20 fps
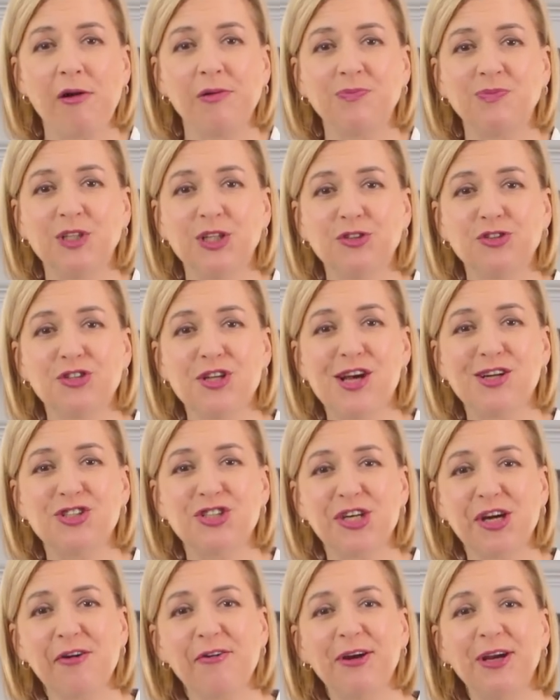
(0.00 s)
there's that
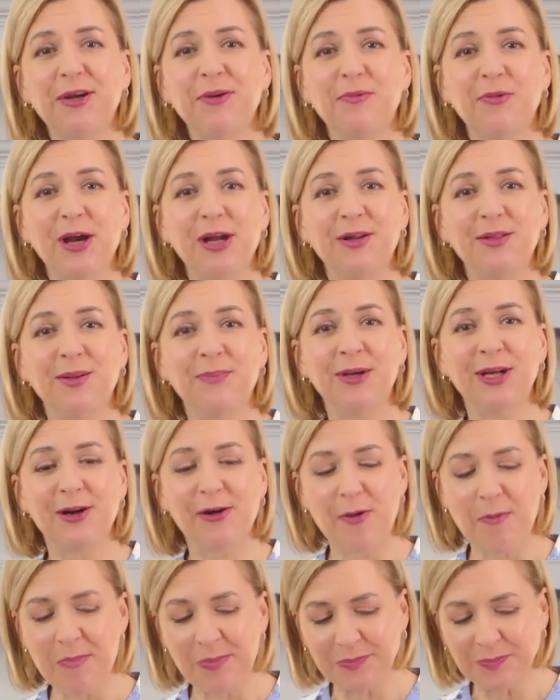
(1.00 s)
cherry right in the
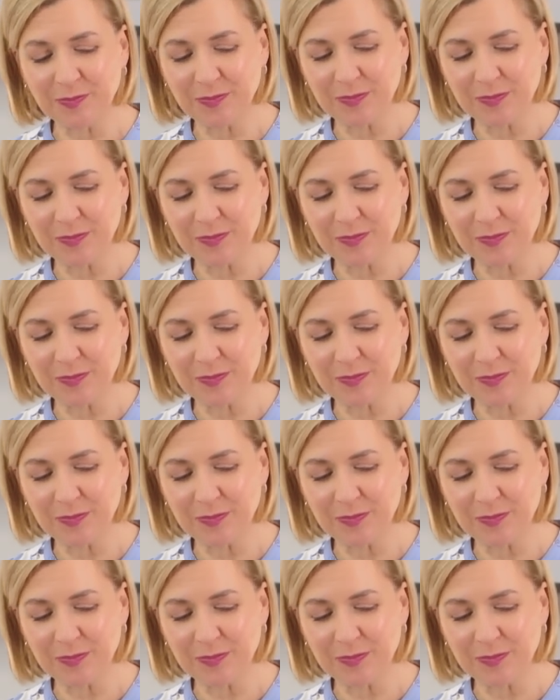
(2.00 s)
middle.